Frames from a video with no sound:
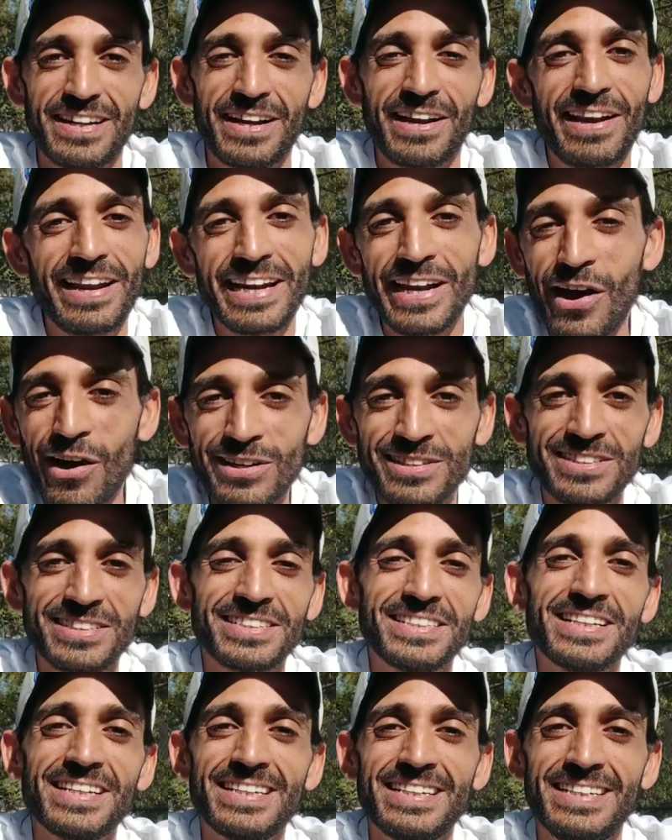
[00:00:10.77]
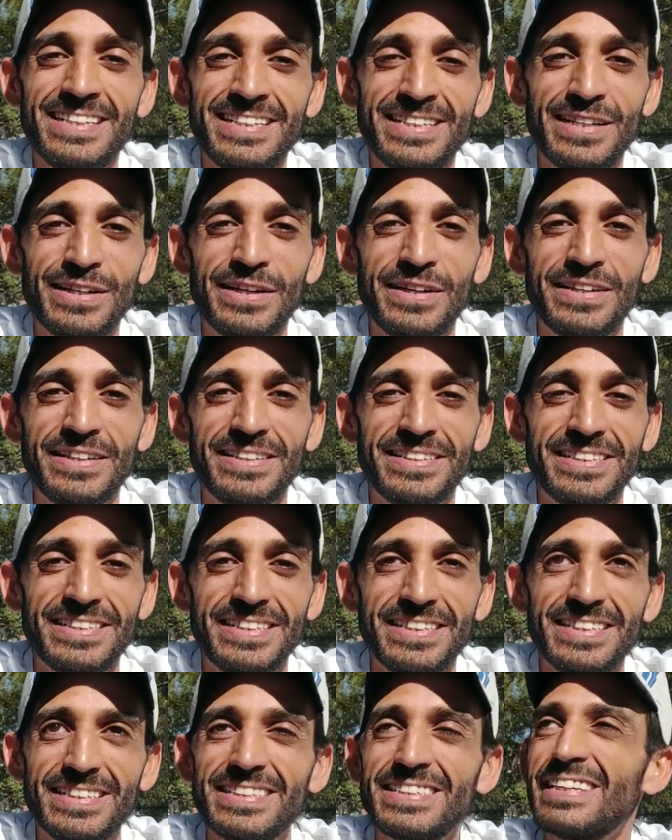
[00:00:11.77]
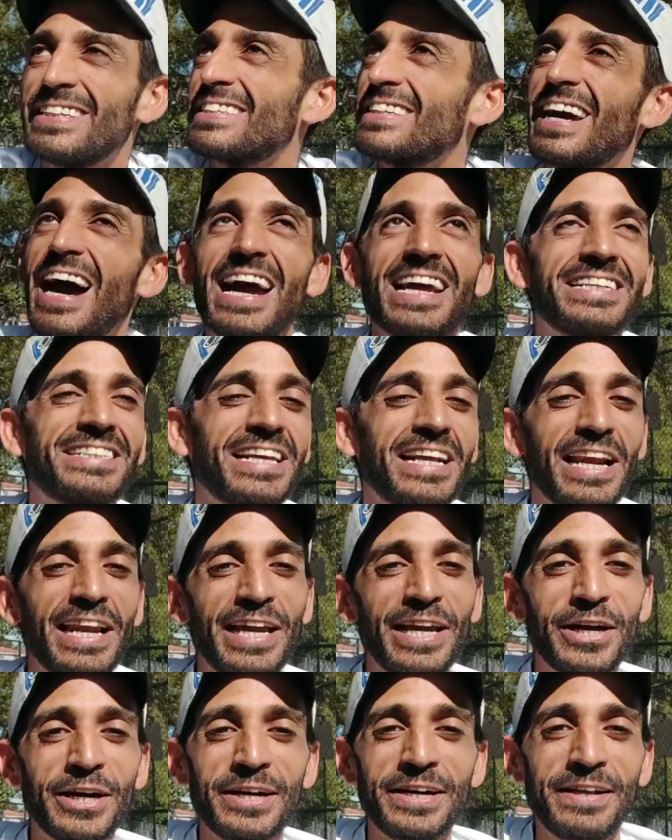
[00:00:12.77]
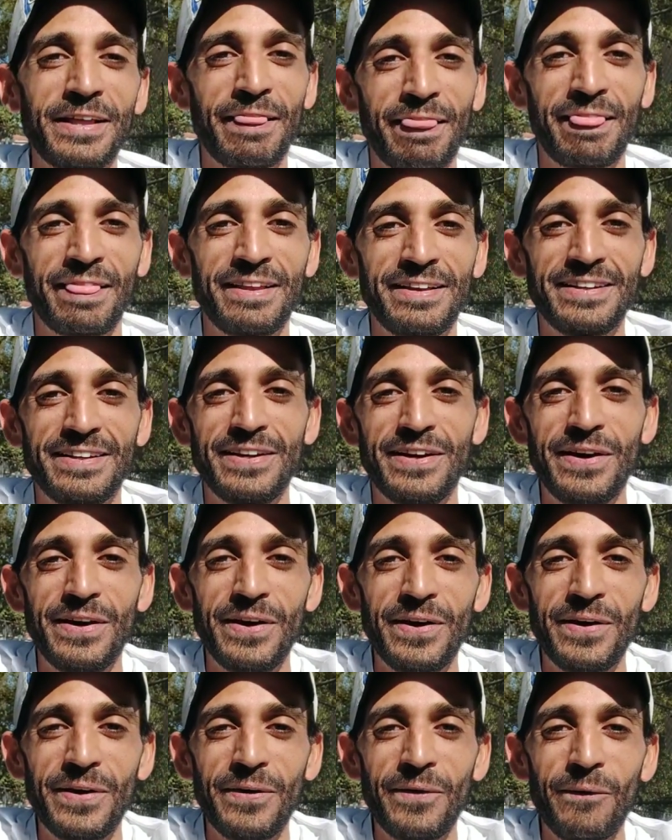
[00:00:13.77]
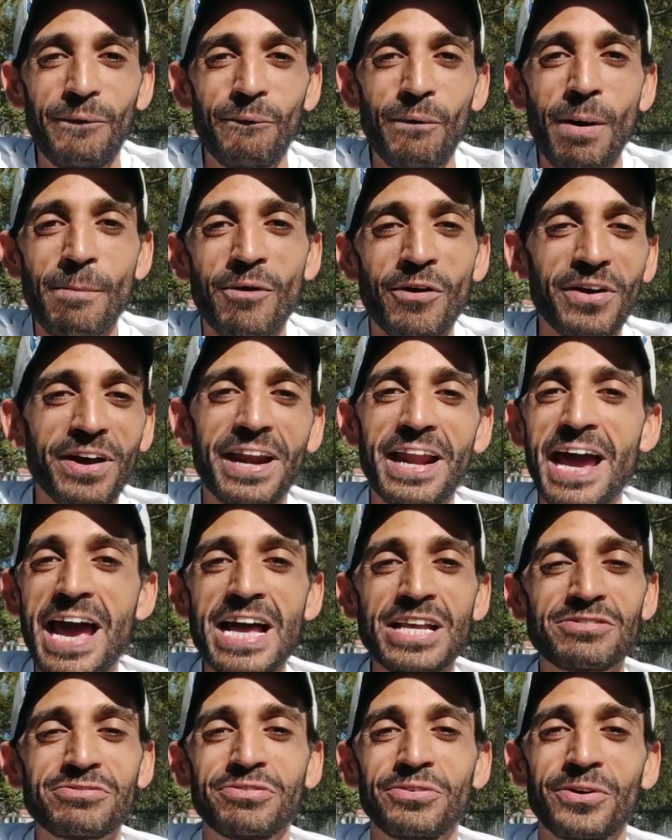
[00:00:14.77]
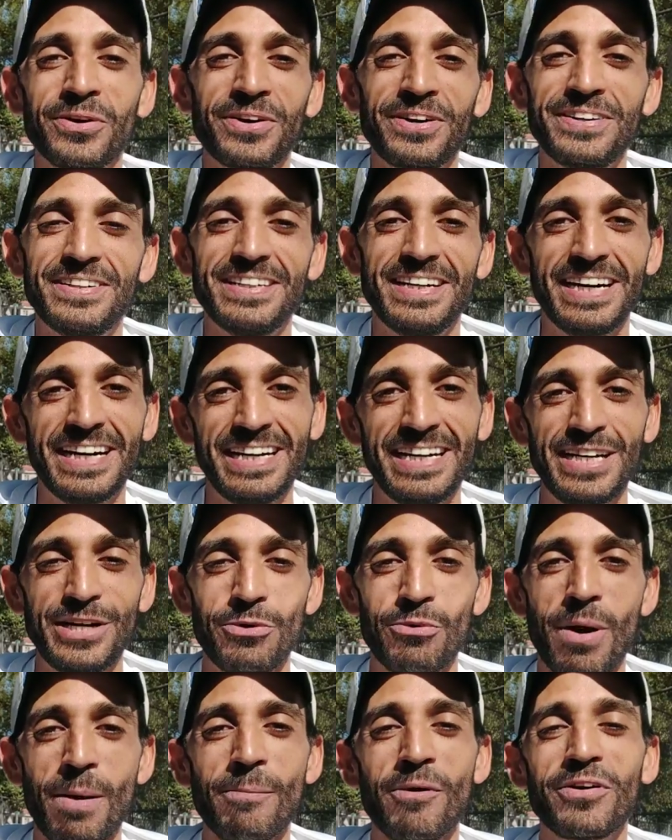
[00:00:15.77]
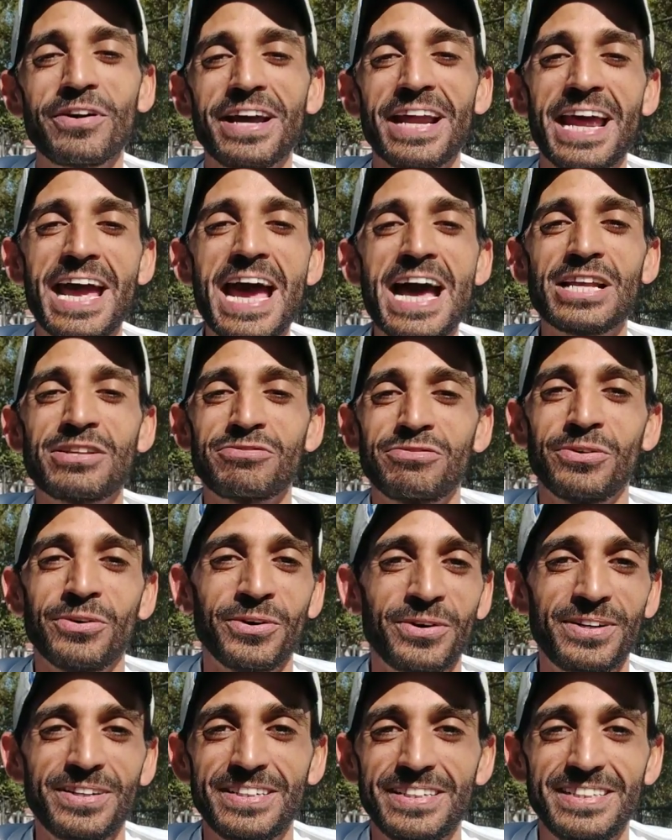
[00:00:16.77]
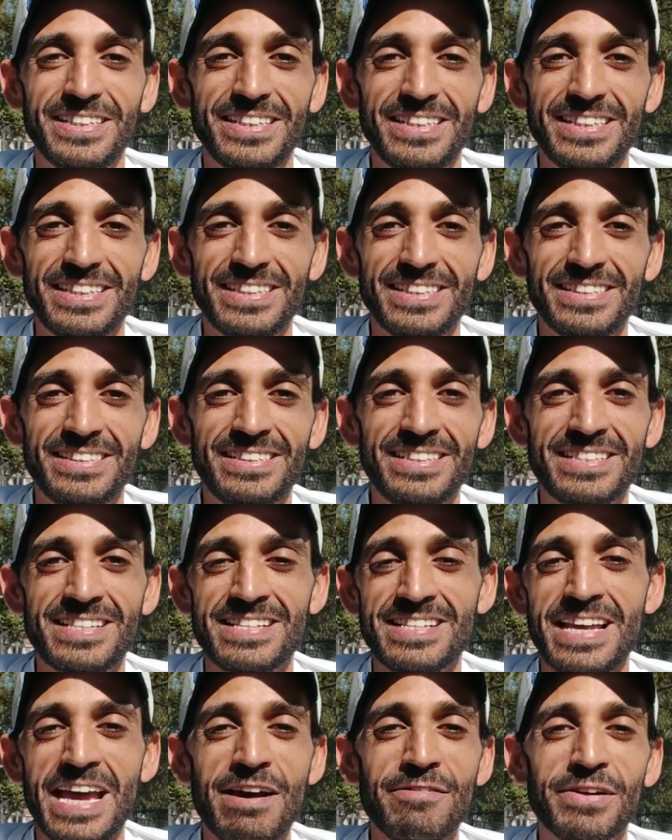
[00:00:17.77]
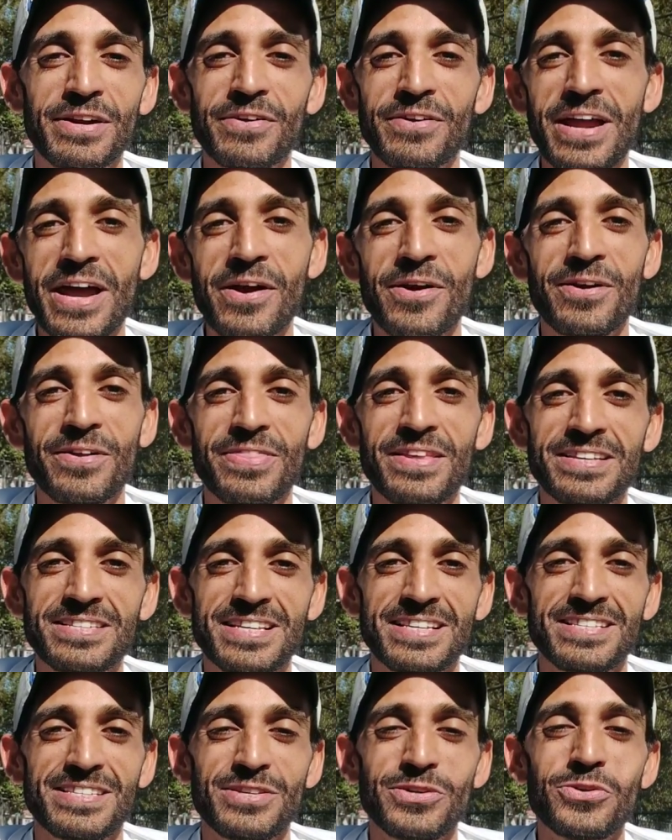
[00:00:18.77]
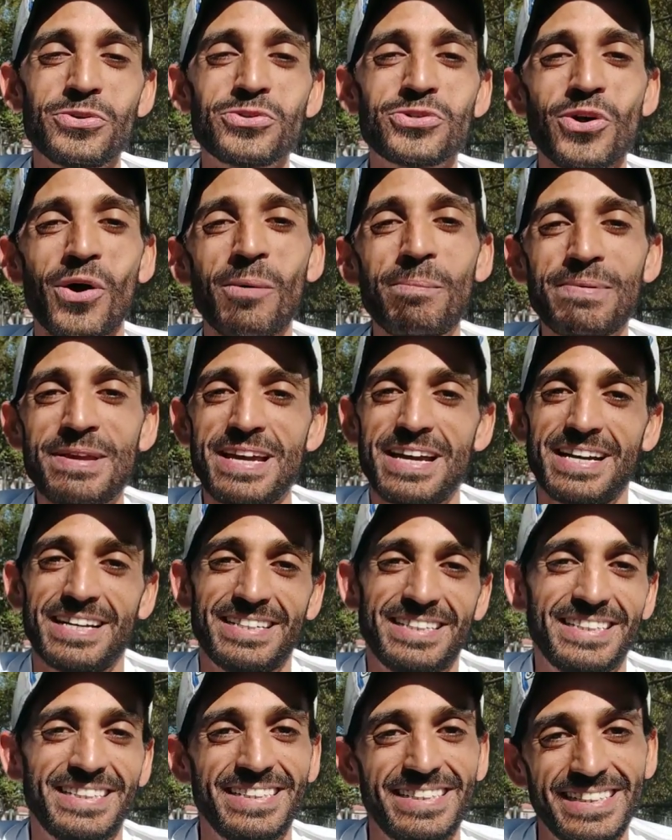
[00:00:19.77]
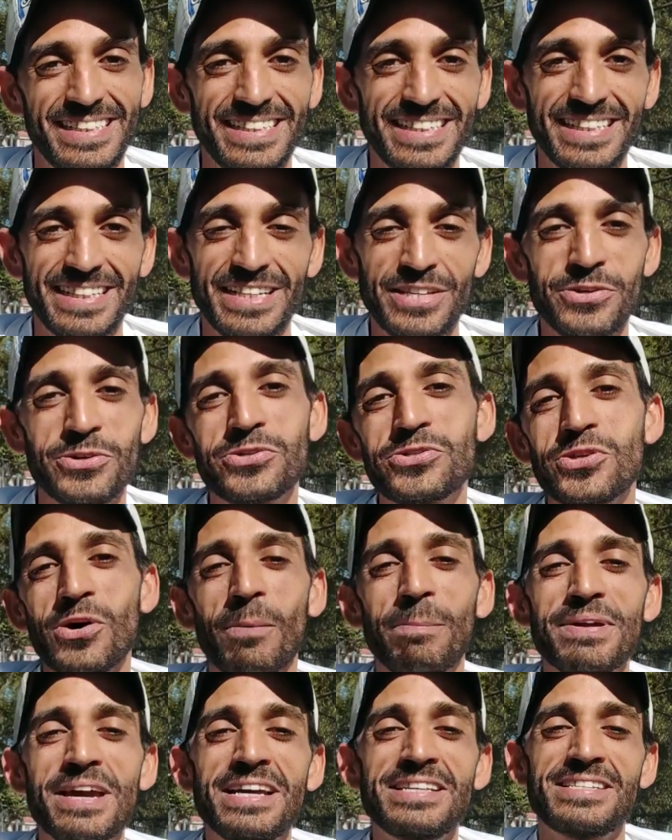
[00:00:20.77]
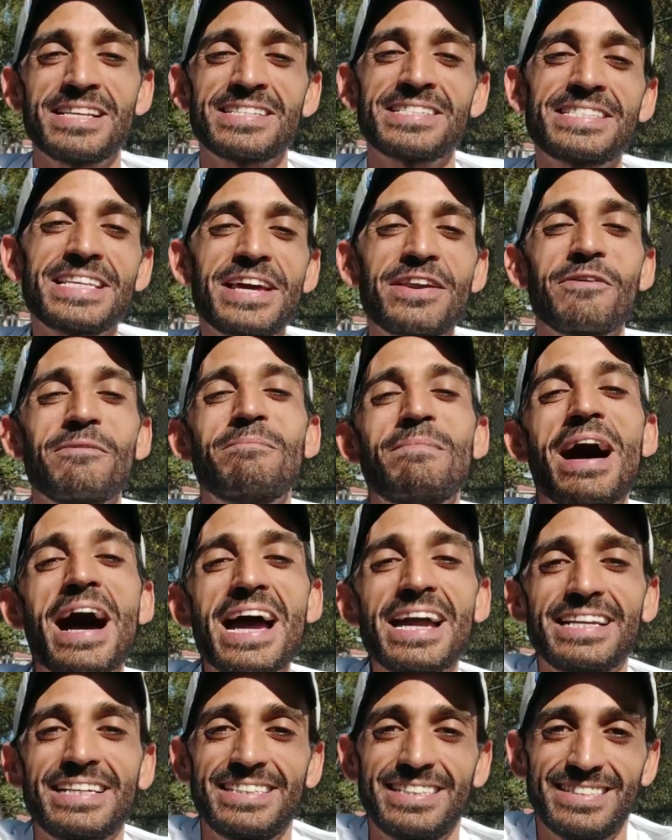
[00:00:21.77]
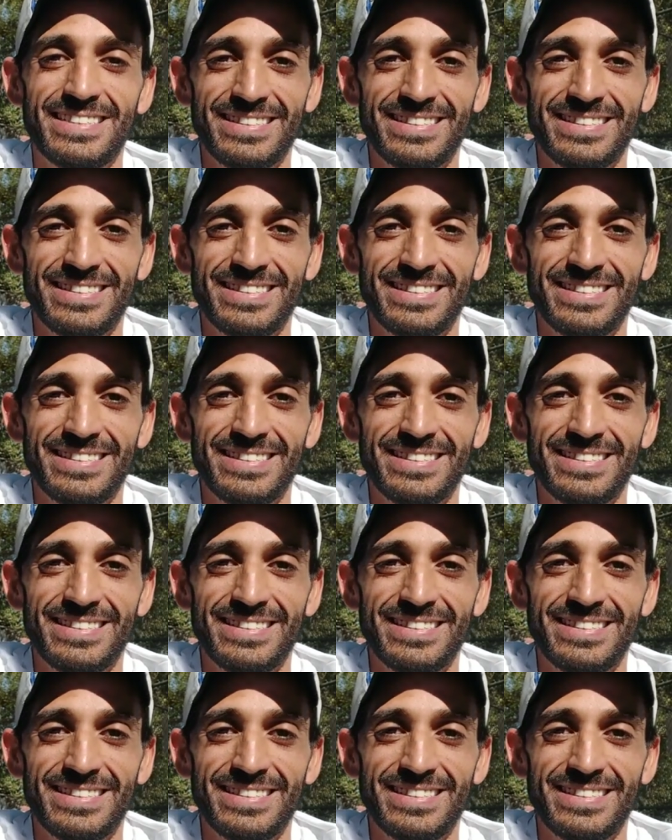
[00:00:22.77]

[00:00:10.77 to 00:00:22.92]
clean oxygen. Sky is clear. What more can I ask for? Huh? What more can I ask for? This is heaven on earth. This is utopia. Utopia is a state of mind.